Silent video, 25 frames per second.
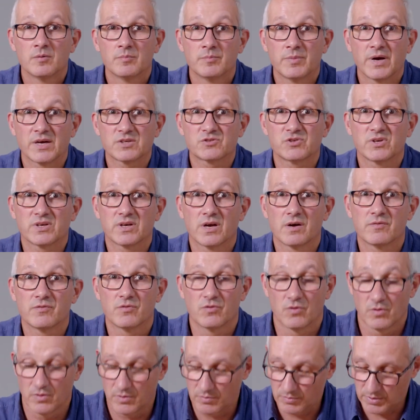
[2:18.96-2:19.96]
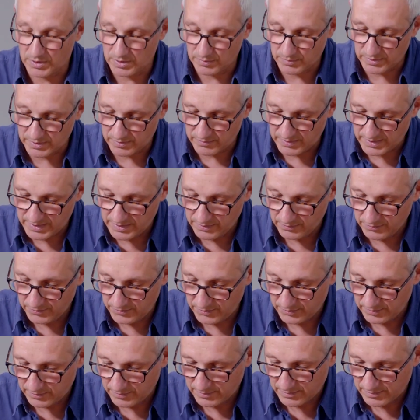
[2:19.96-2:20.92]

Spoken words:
Battery cover on the right way around.